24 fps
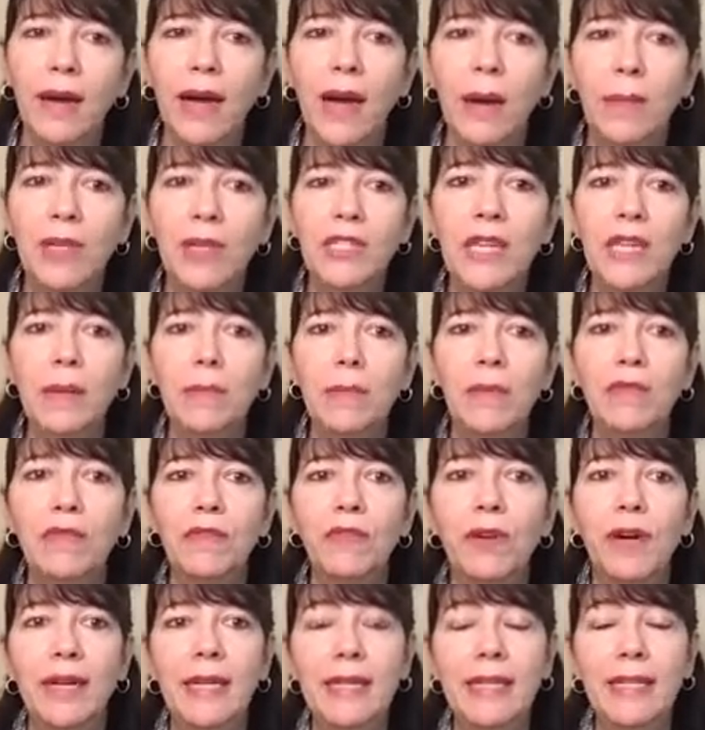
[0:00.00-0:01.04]
how much time
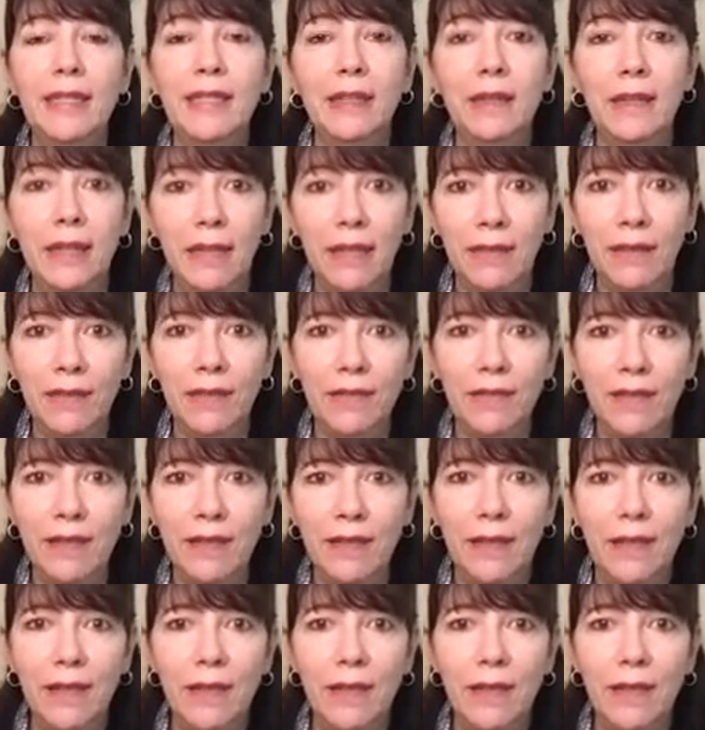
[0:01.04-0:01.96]
before I need to leave.